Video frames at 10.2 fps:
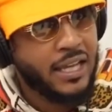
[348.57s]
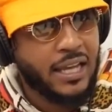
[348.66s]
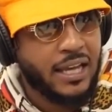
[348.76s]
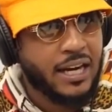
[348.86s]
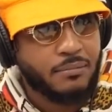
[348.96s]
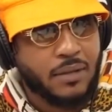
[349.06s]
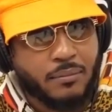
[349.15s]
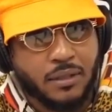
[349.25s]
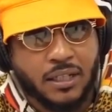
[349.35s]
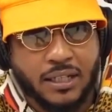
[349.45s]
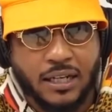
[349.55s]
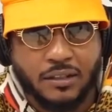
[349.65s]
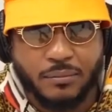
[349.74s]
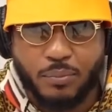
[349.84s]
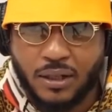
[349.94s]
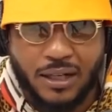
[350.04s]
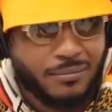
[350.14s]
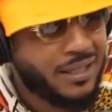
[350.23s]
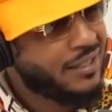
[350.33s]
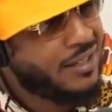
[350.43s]
And I'm looking at the book and
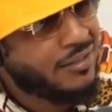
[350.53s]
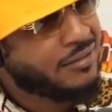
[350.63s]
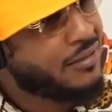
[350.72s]
I'm like, yo,